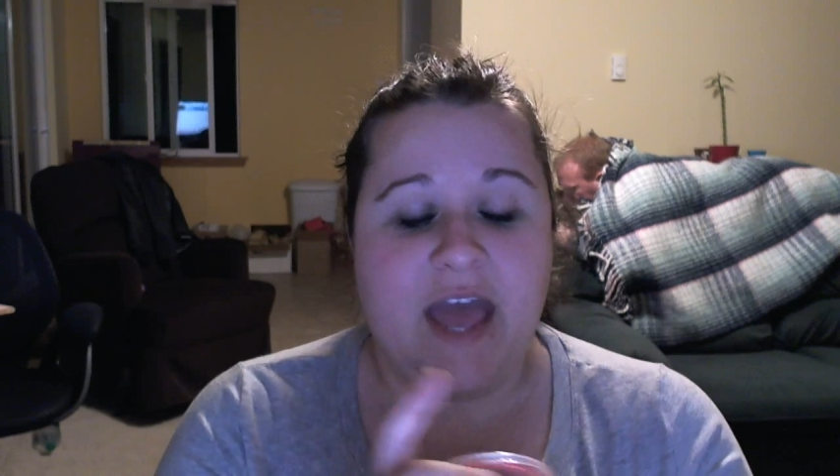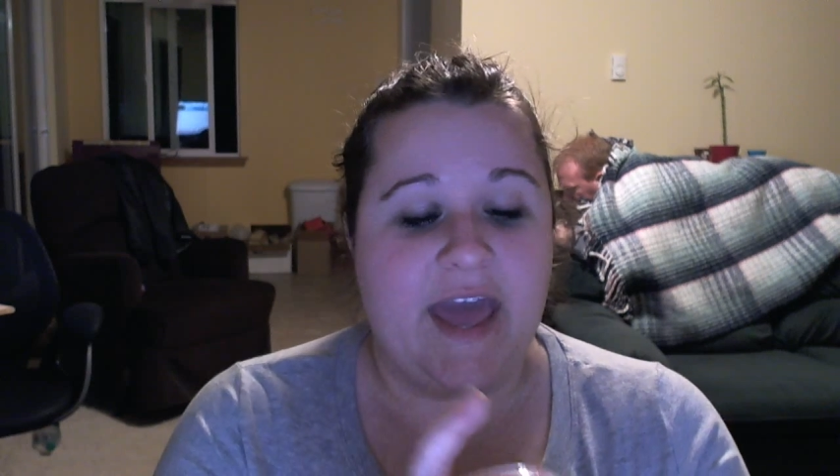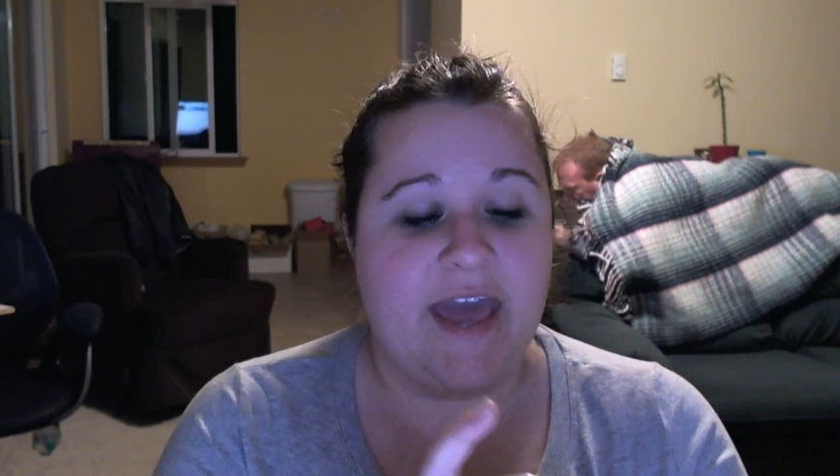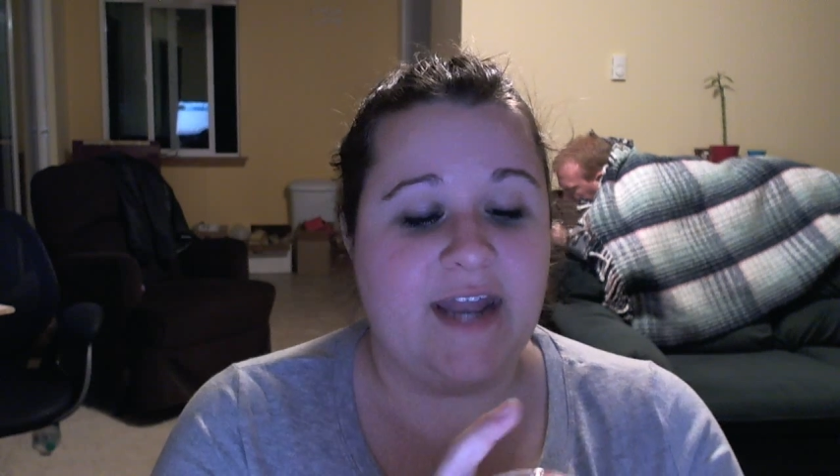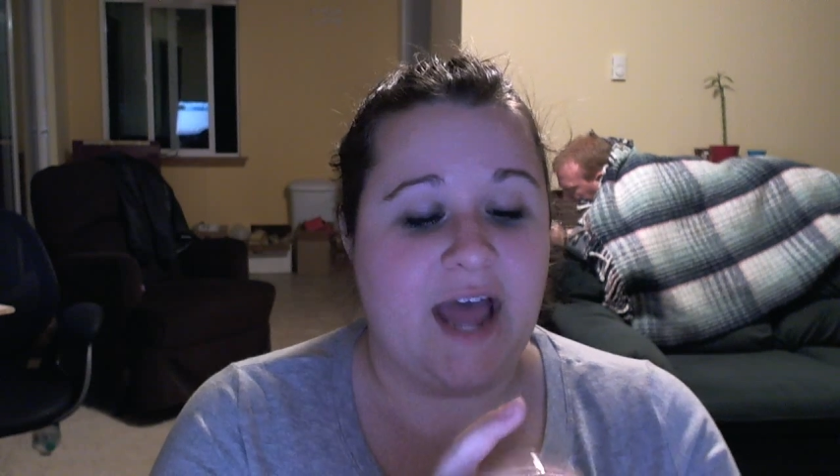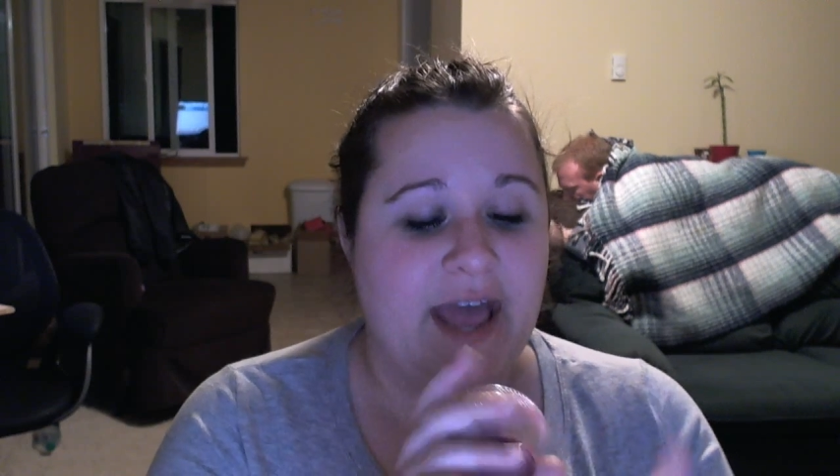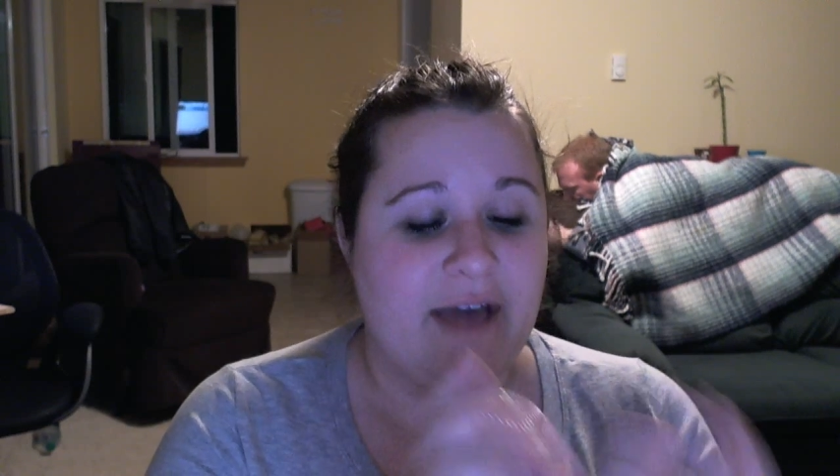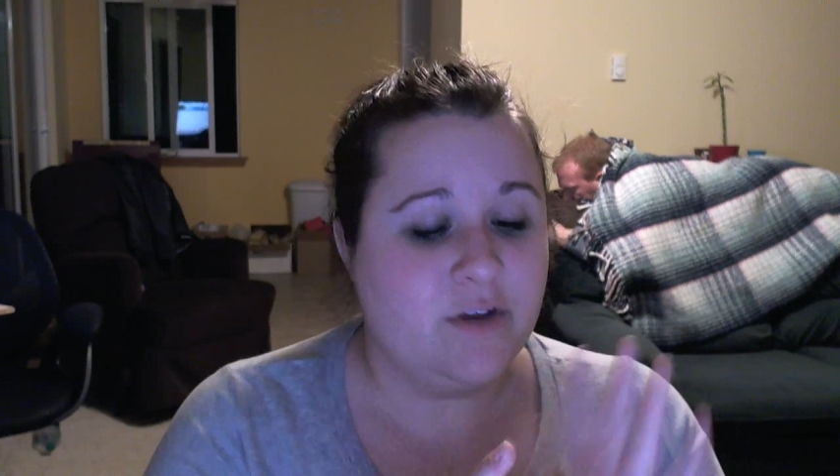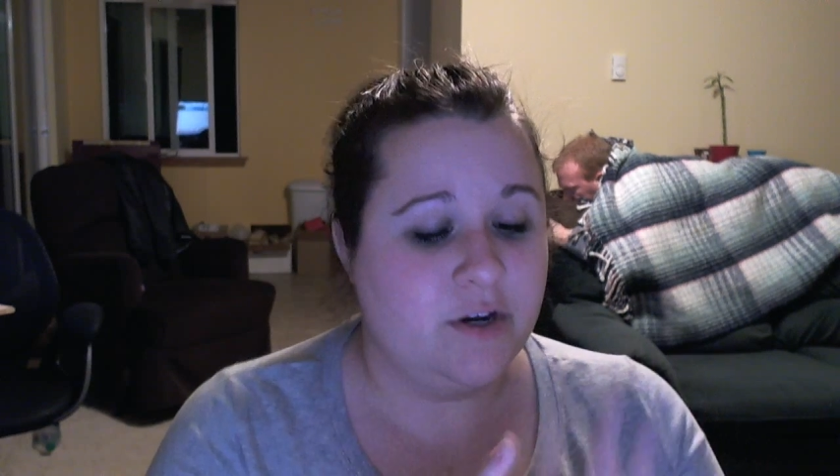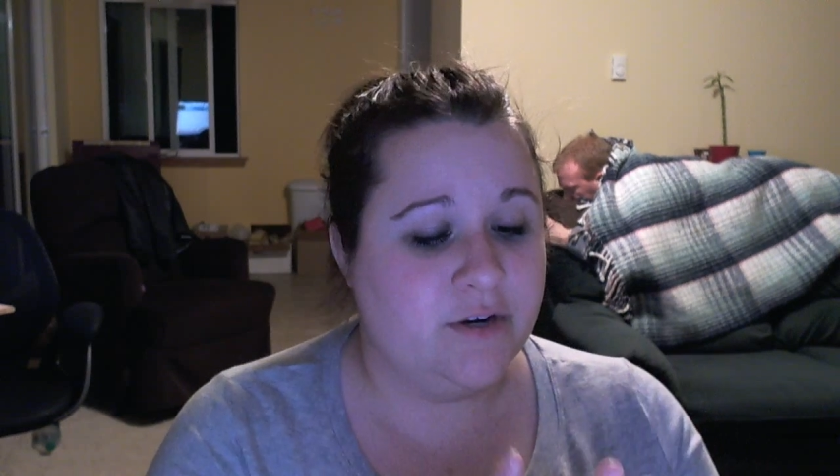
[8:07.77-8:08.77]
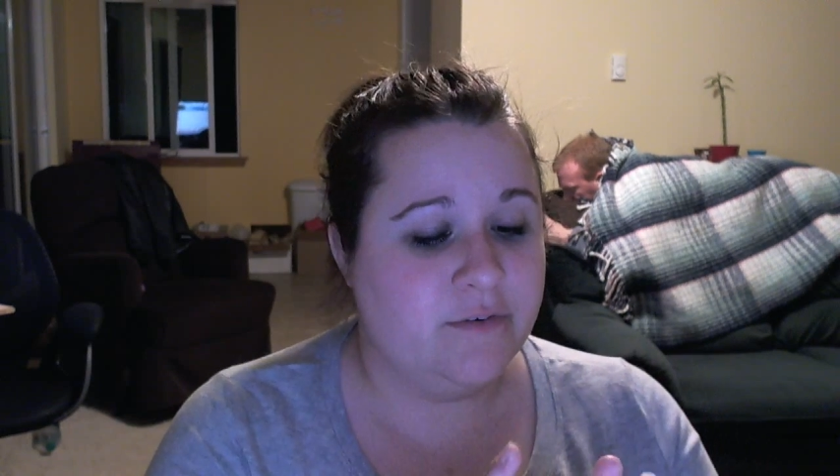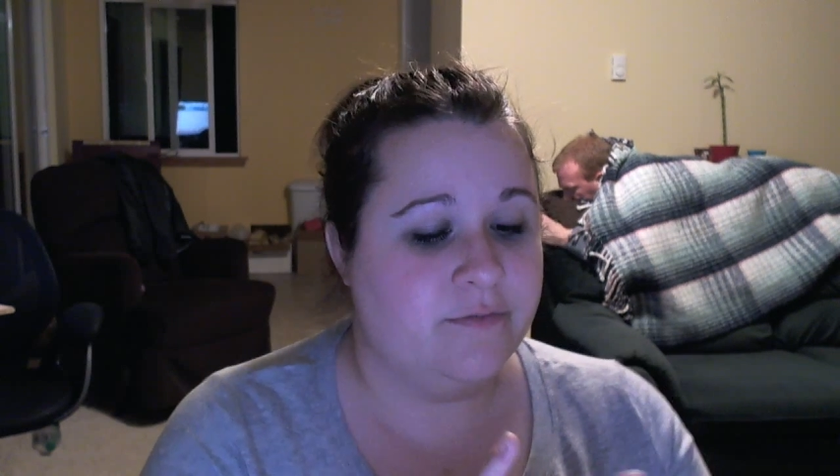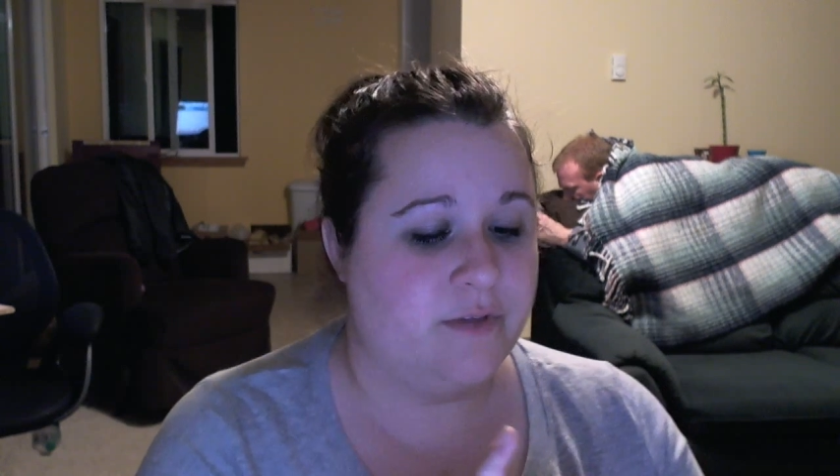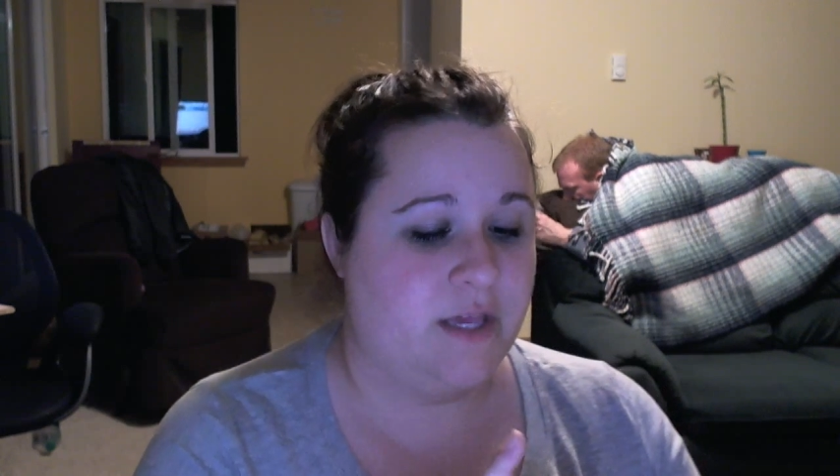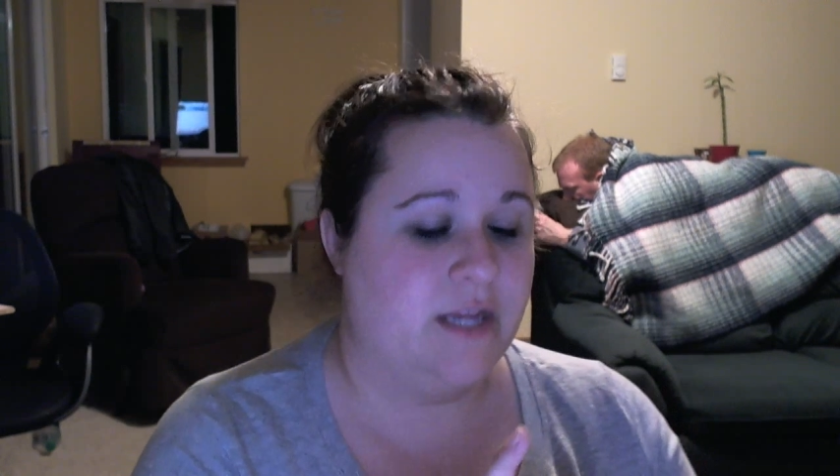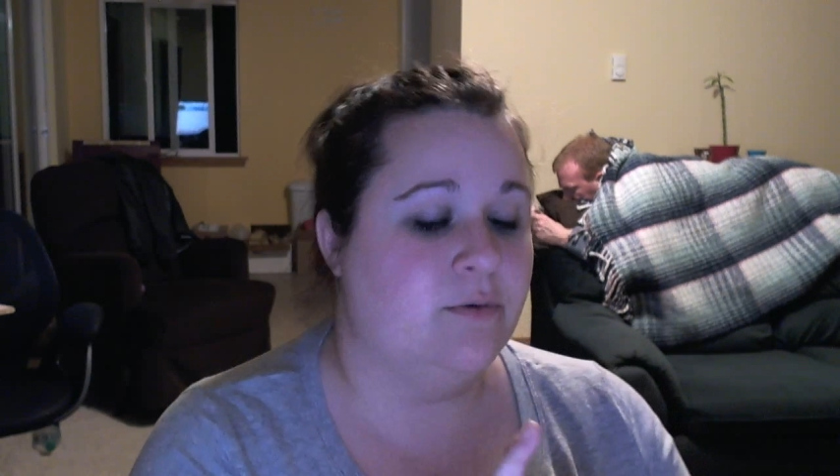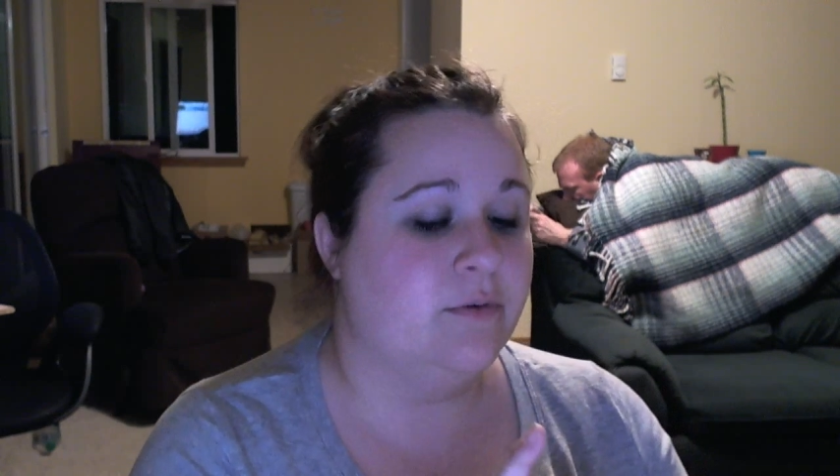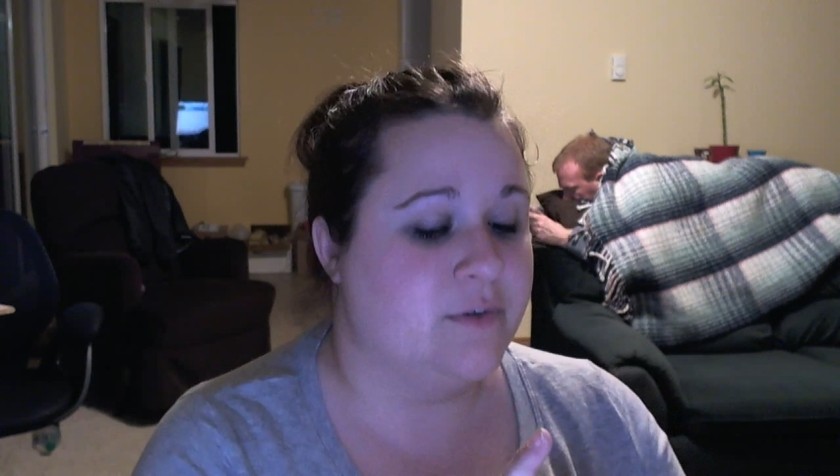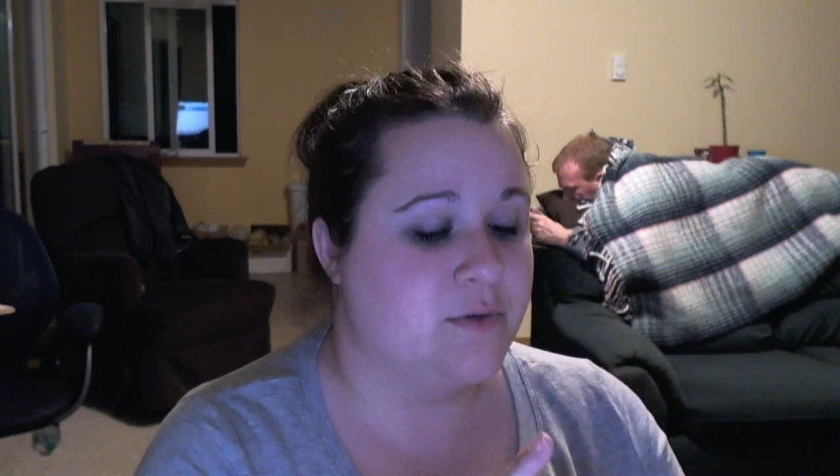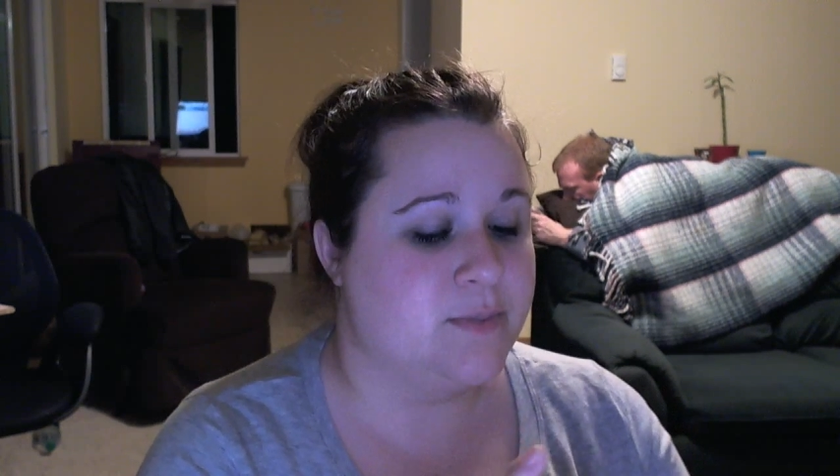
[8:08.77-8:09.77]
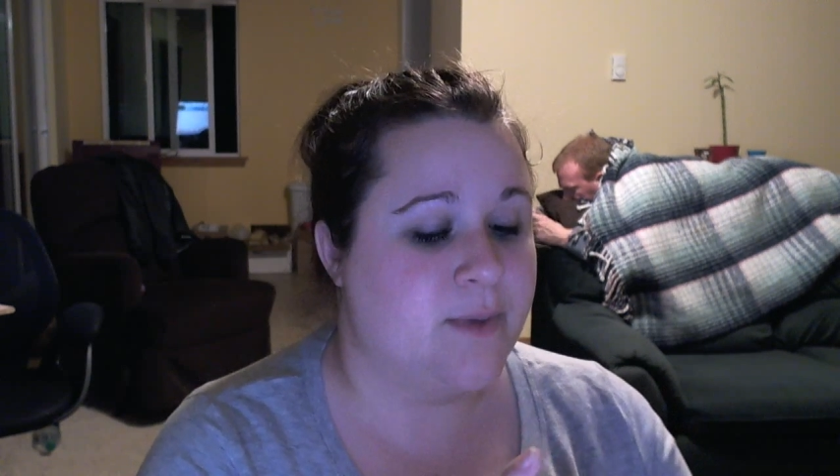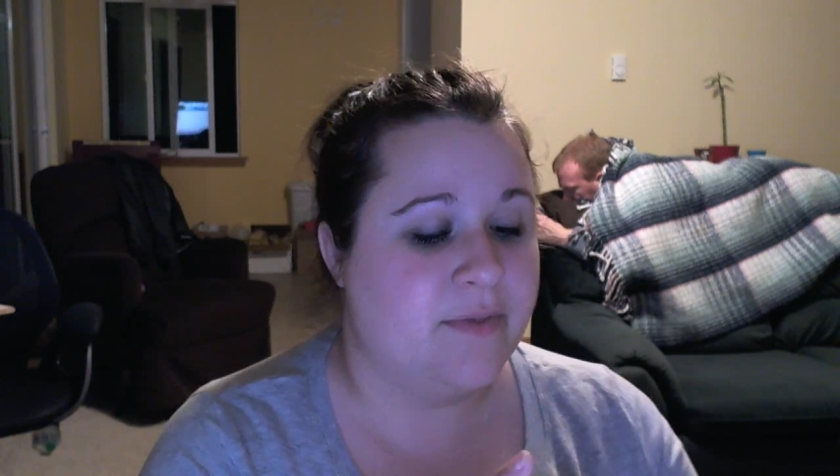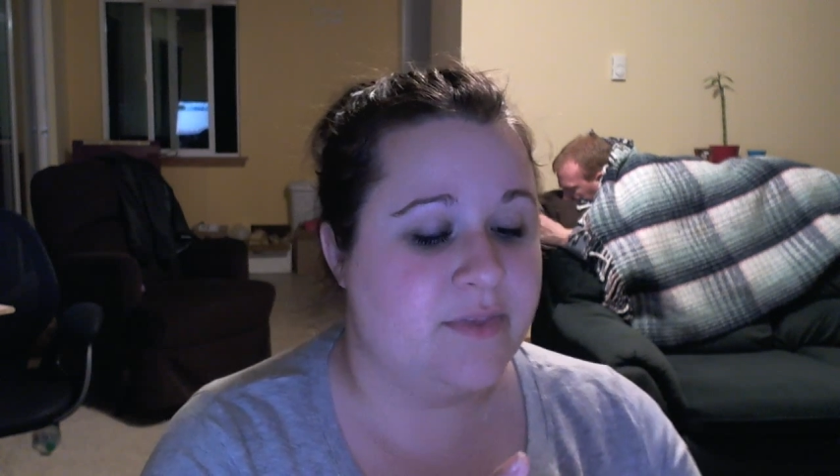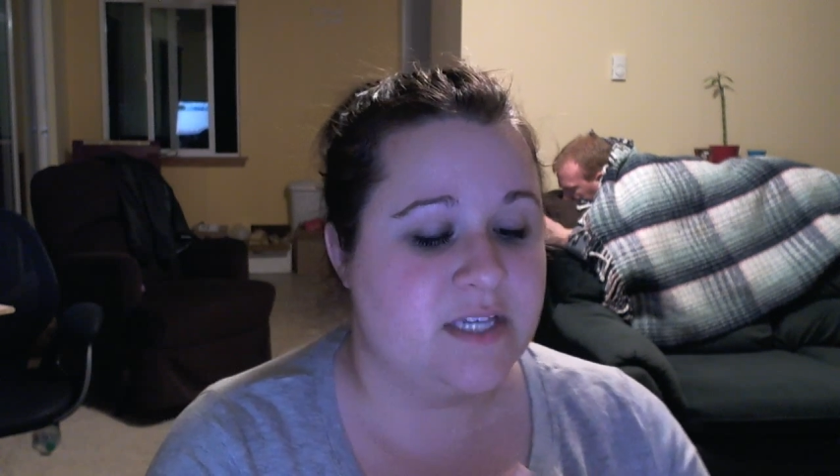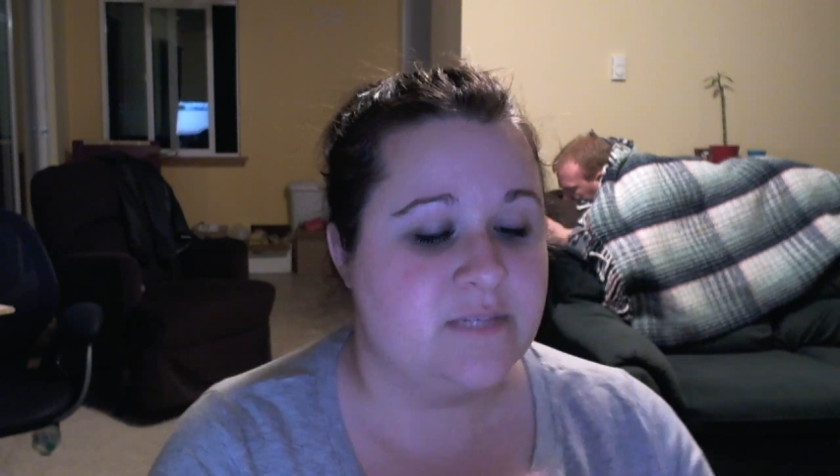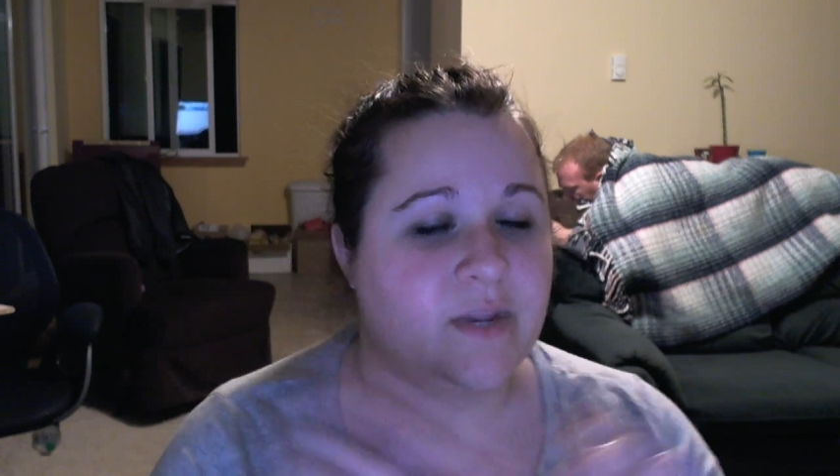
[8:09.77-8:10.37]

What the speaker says: and I haven't heard any reviews about this,